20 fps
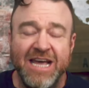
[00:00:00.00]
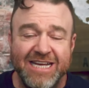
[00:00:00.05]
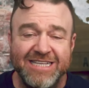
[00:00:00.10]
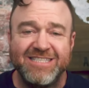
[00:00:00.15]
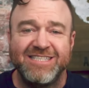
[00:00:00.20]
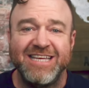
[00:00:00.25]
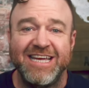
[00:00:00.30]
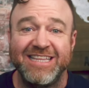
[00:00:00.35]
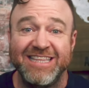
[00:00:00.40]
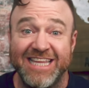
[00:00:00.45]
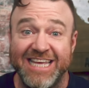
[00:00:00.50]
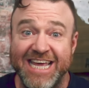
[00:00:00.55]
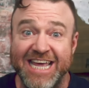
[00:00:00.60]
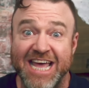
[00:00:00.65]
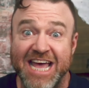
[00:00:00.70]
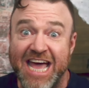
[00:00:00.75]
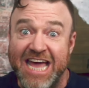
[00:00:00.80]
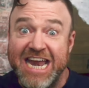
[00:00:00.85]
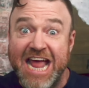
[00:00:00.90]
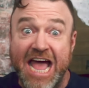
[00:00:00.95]
And
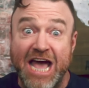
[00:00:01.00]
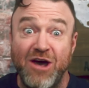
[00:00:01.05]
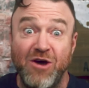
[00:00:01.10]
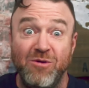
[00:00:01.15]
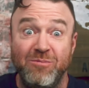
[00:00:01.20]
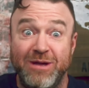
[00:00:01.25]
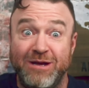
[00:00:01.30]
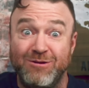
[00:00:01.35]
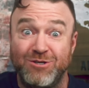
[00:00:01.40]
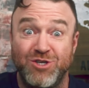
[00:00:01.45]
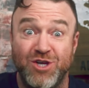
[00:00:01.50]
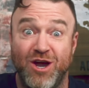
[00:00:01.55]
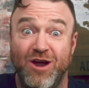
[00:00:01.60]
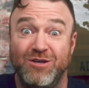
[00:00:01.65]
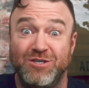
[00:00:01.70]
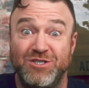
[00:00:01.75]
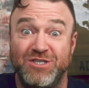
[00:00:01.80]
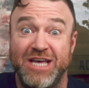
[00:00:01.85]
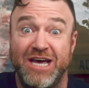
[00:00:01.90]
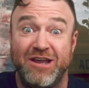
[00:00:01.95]
suddenly, an owlbear
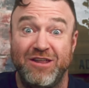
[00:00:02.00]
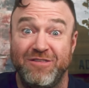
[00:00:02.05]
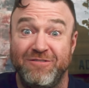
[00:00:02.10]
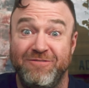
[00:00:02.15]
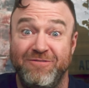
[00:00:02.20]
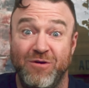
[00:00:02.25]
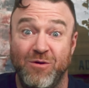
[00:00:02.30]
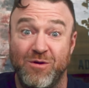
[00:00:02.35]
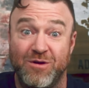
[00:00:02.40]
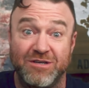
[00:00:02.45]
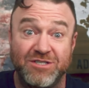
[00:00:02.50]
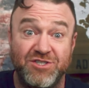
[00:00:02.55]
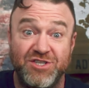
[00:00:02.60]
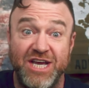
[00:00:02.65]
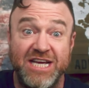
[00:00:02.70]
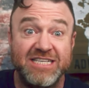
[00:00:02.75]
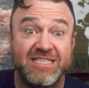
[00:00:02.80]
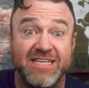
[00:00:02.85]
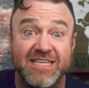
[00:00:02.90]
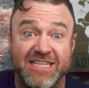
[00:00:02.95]
charges out of the forest,
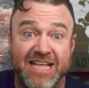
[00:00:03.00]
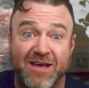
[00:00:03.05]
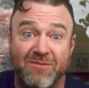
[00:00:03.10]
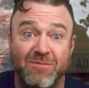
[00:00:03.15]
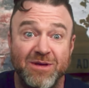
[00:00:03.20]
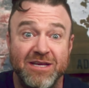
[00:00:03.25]
chasing them.